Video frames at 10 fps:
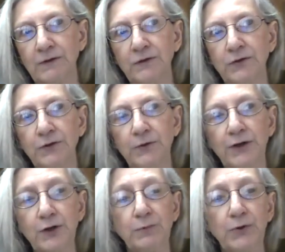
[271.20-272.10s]
Do you
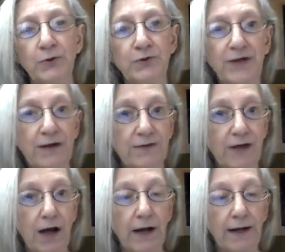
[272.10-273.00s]
hear birds
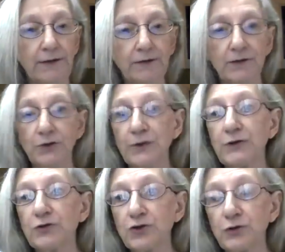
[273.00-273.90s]
outside? Do you
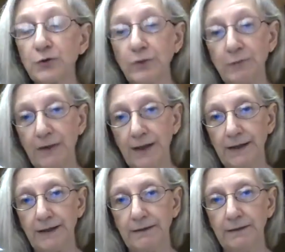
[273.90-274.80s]
hear children
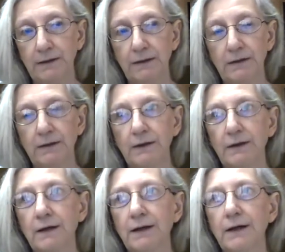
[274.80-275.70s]
playing?
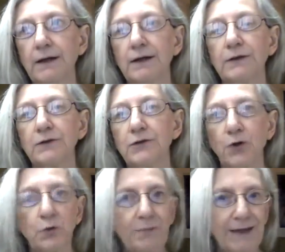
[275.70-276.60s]

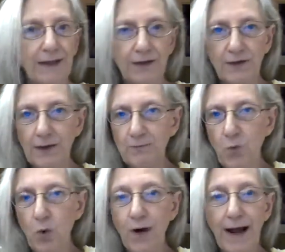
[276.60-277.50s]
Don't make anything
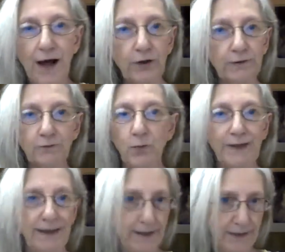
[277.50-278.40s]
more out of what
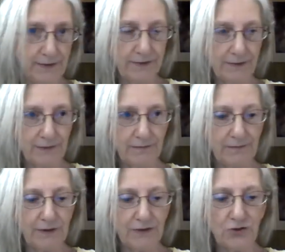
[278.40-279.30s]
it is.
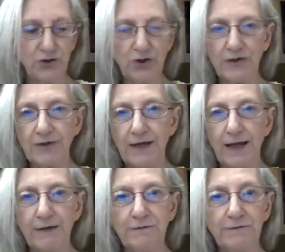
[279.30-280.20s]
It's just
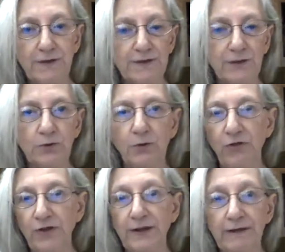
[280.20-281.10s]
a physical
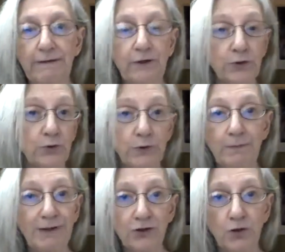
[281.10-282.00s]
thing in the third
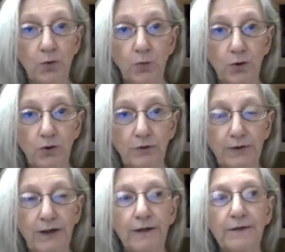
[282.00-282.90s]
dimensional world
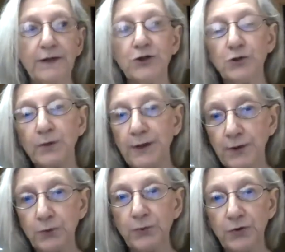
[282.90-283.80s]
that you
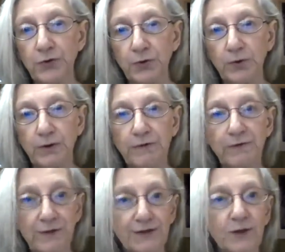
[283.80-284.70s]
hear with your
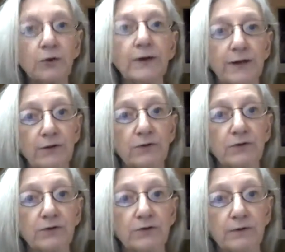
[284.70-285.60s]
physical ears.